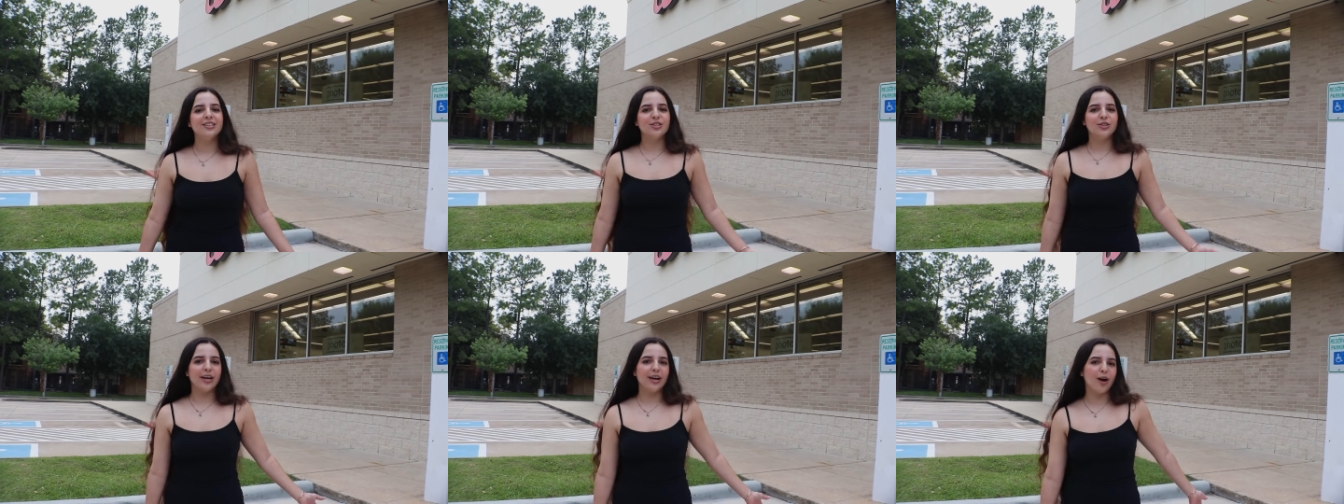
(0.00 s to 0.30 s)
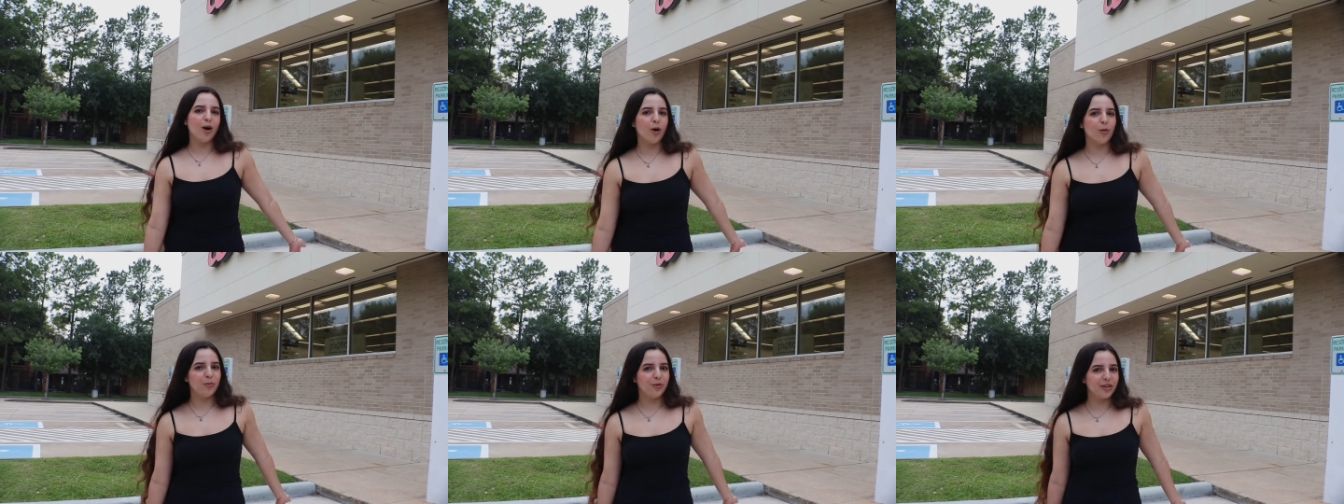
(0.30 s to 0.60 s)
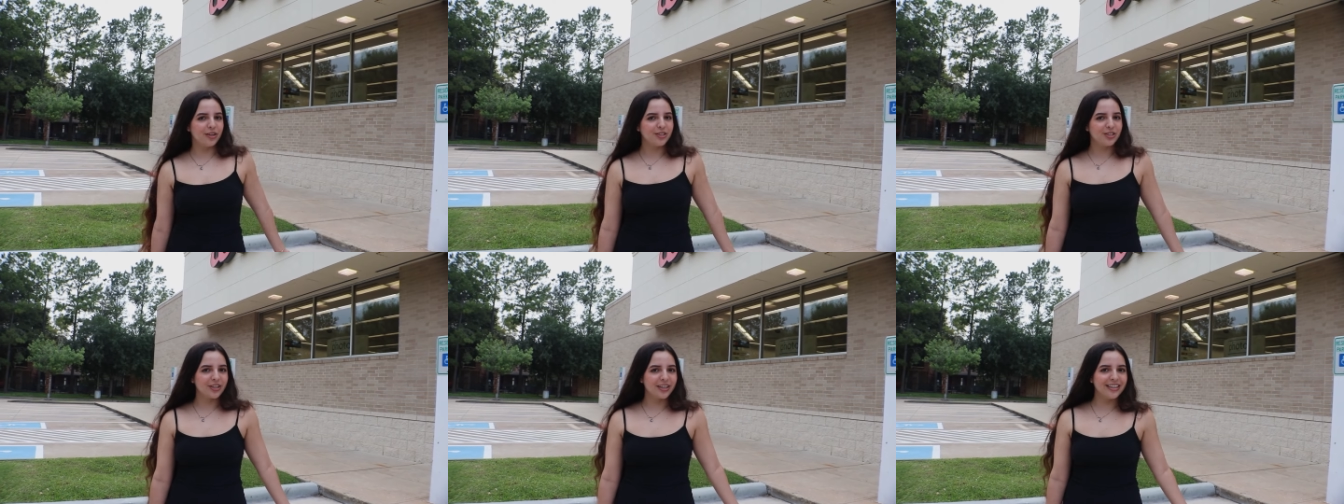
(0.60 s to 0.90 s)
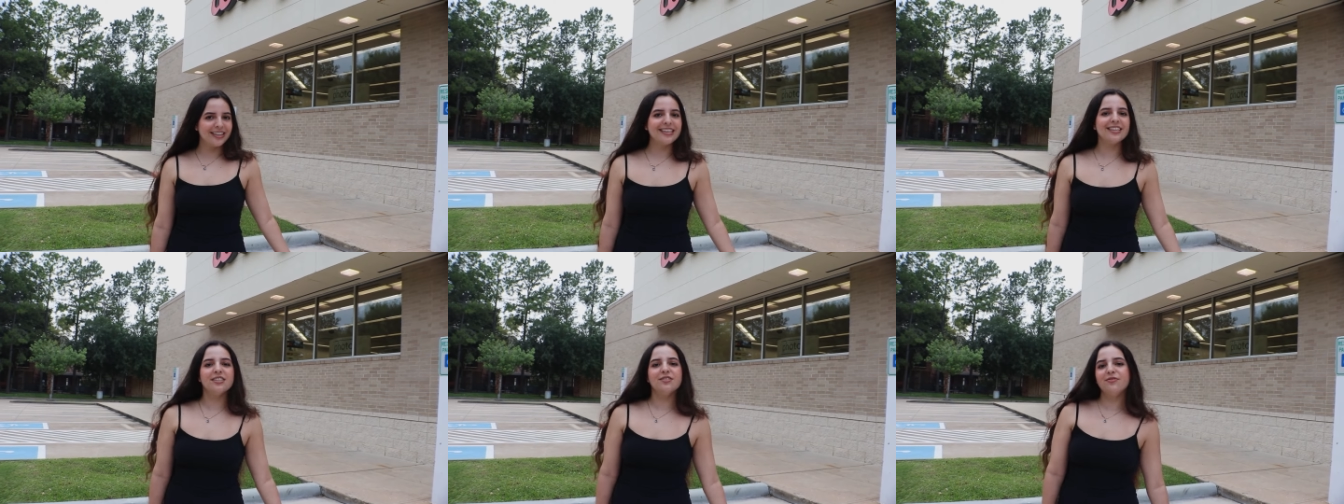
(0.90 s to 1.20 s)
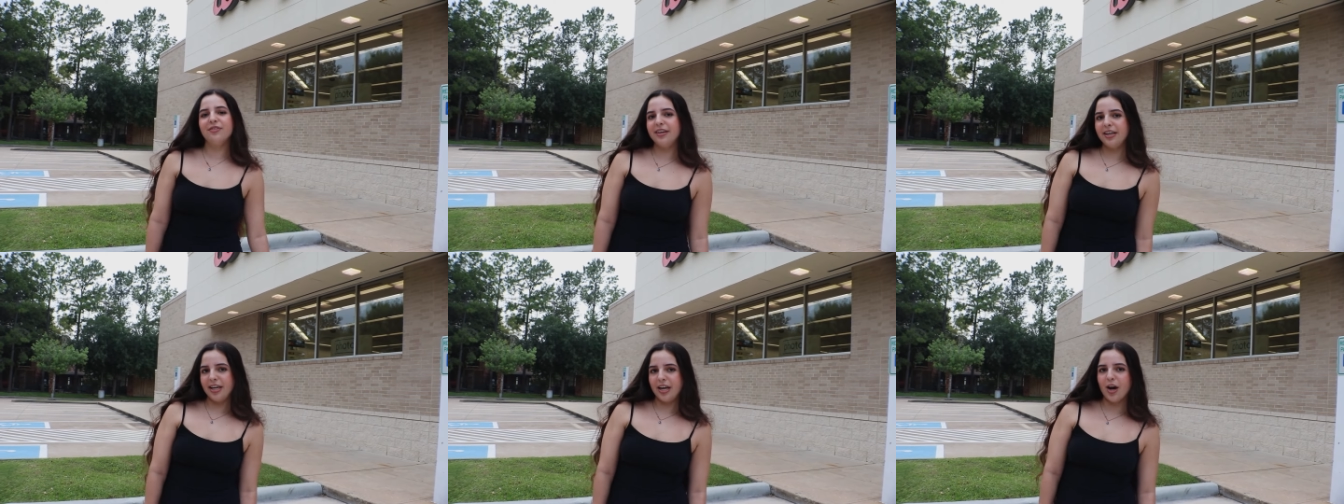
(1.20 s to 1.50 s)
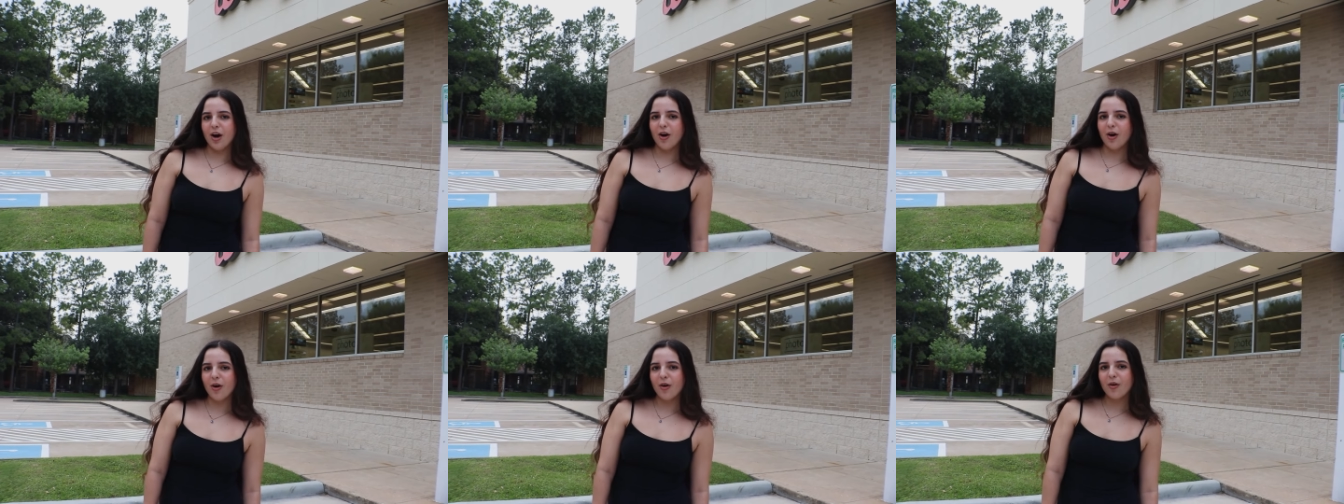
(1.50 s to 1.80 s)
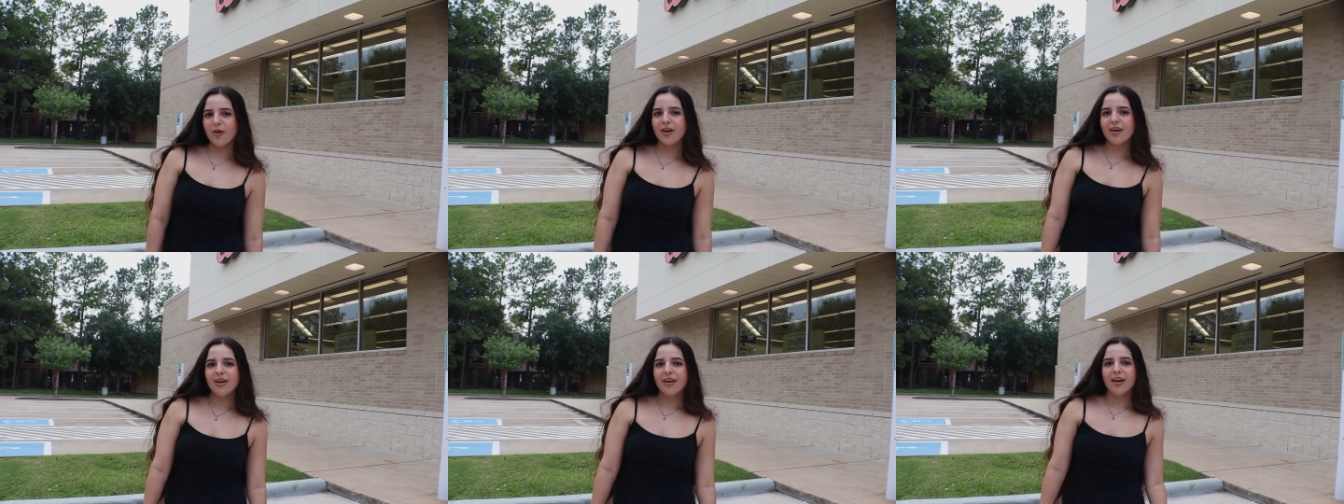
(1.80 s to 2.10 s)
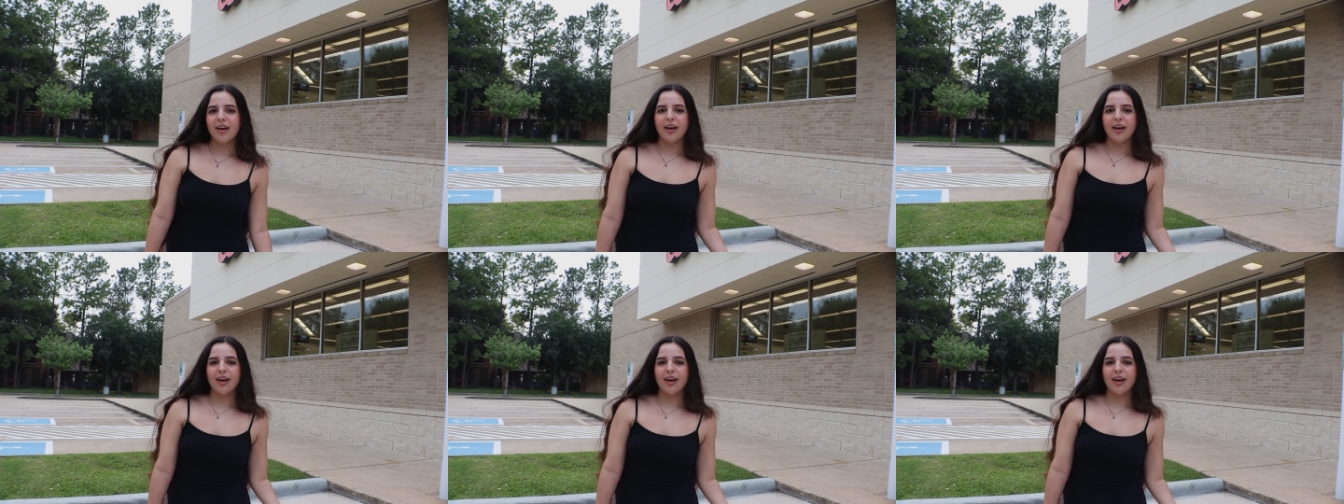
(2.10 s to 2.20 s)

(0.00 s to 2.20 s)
So I hope you enjoyed this video,